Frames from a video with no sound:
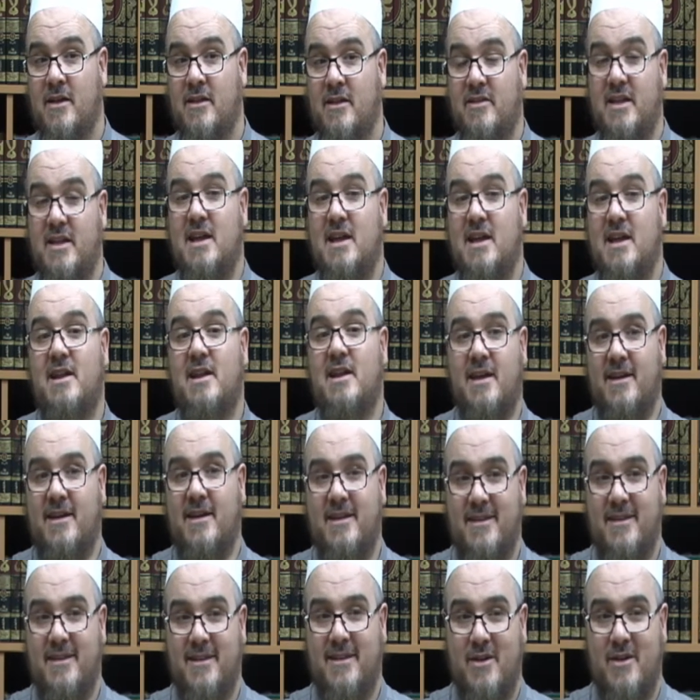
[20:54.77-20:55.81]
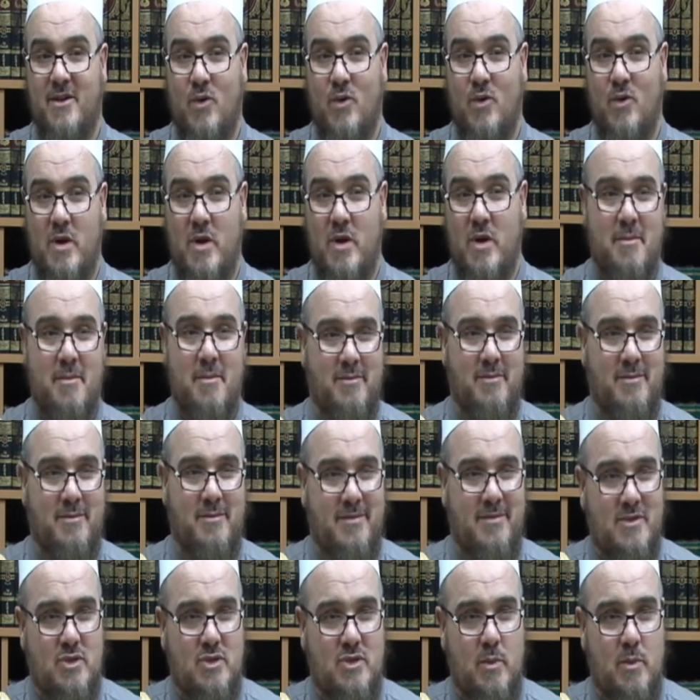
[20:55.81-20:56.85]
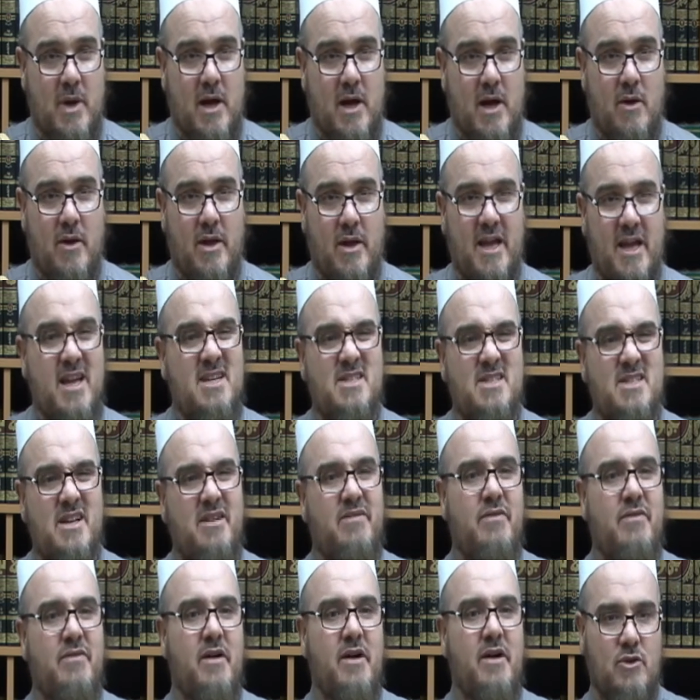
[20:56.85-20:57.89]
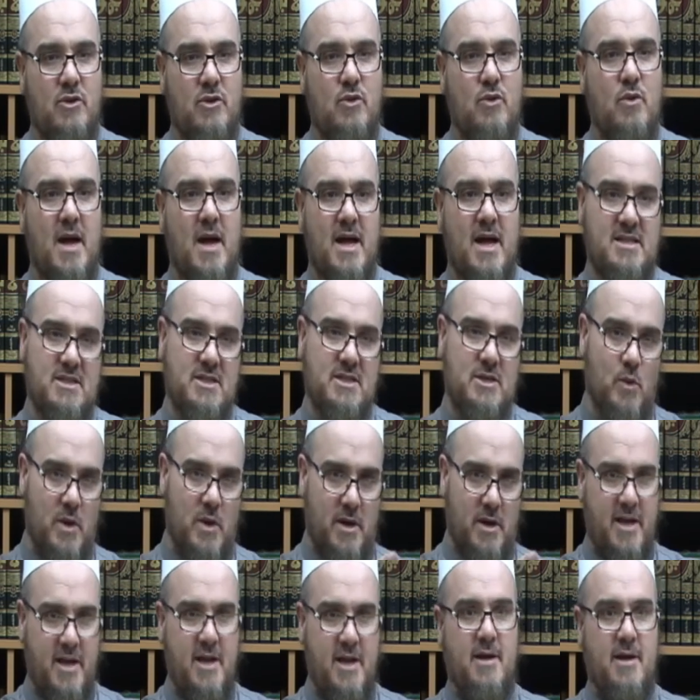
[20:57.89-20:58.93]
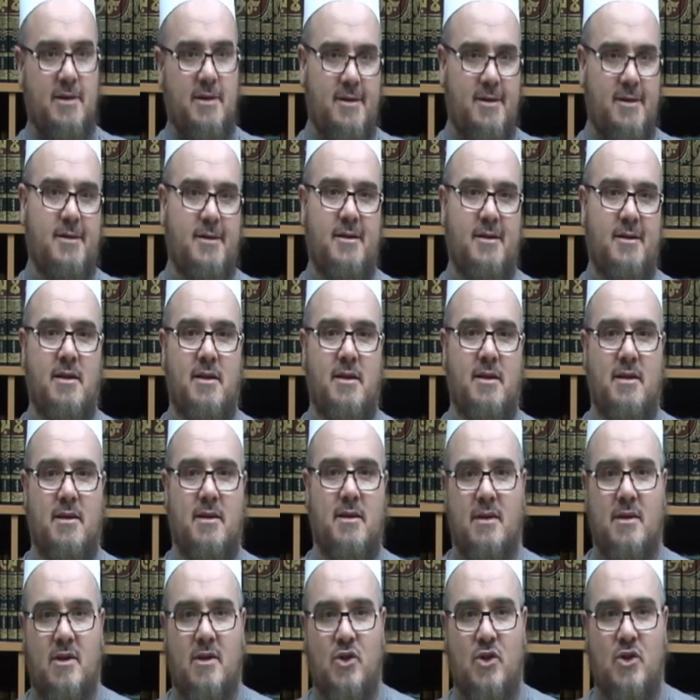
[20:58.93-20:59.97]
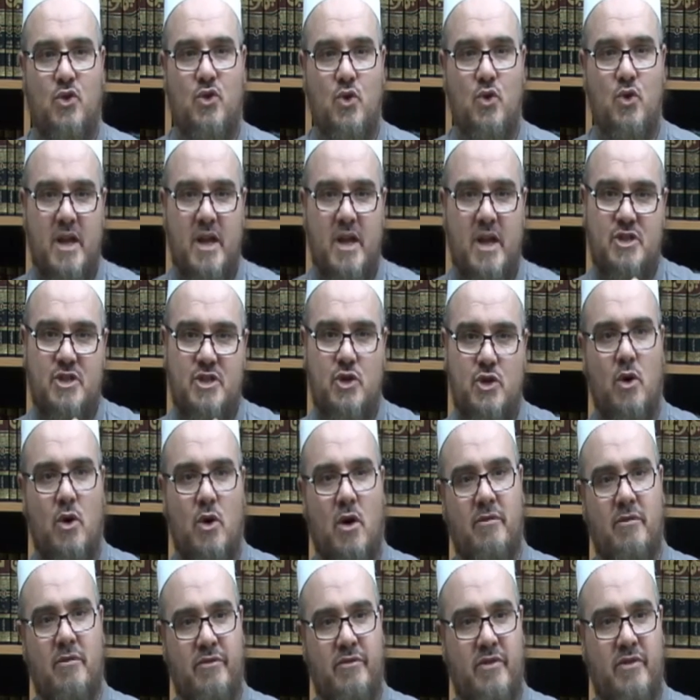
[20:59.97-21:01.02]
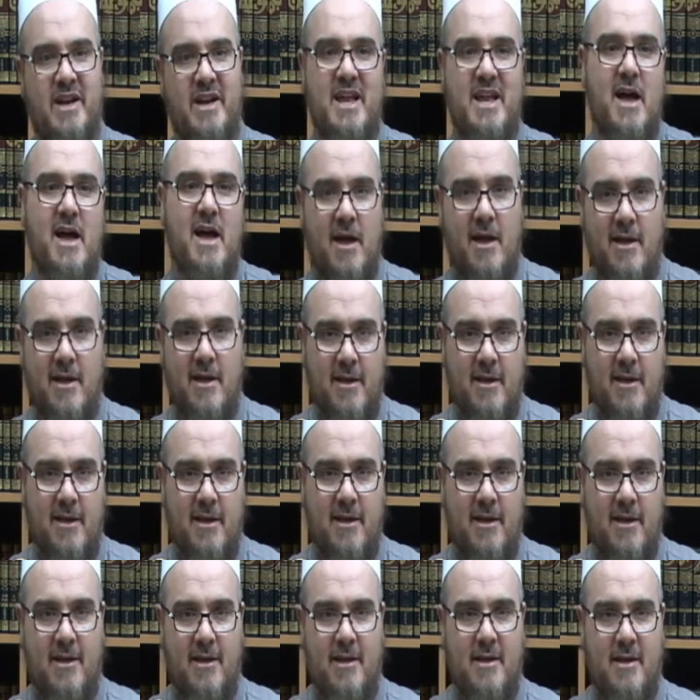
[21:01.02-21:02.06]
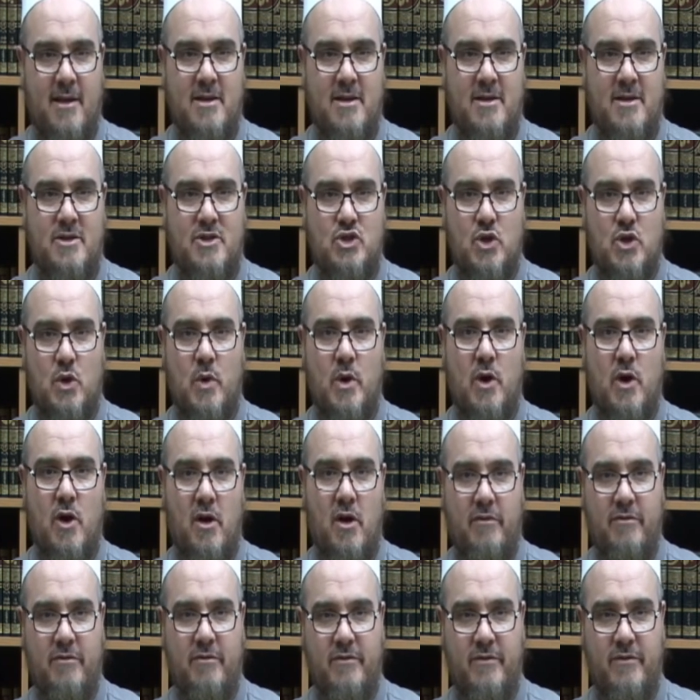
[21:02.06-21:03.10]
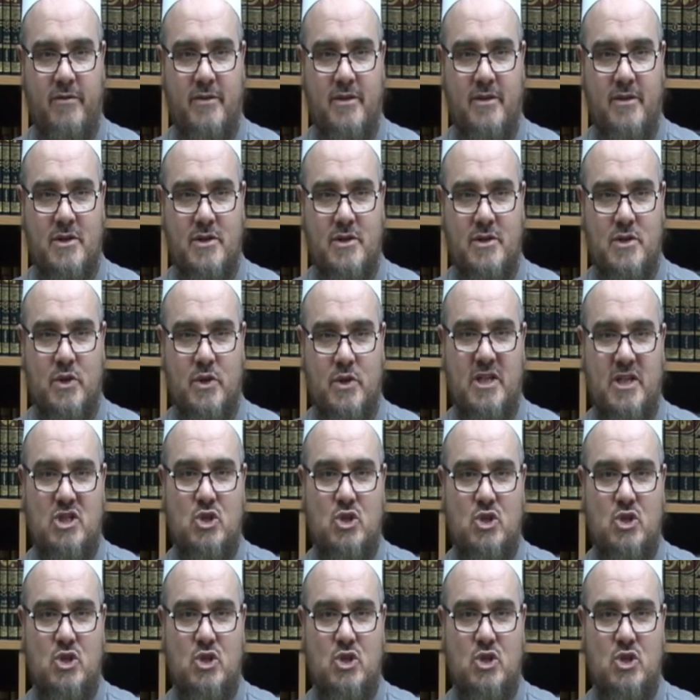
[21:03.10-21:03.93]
dealing with Him, subhanahu wa ta'ala. He's referring to, as you will hear, to the issue of riya, showing off. So this